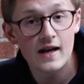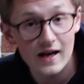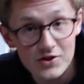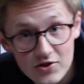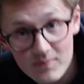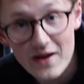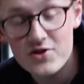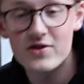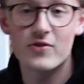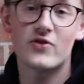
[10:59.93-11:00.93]
I should have
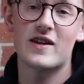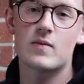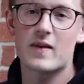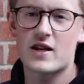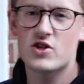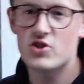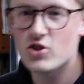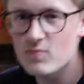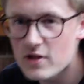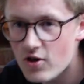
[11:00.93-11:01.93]
mentioned those things, but I
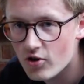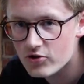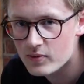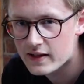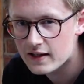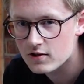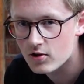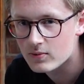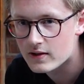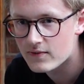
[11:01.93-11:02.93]
assume you're not doing it
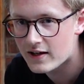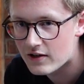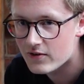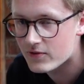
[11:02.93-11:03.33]
along with the video the